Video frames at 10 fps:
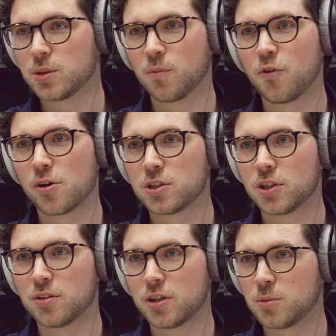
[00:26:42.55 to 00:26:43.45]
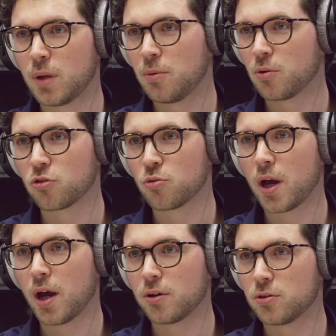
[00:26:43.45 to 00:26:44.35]
some function that you maybe want to
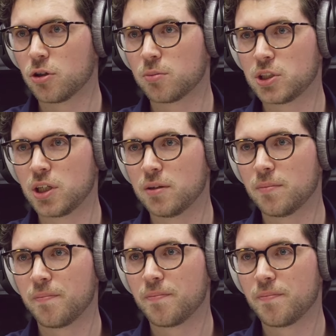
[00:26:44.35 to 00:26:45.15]
try out on your machine.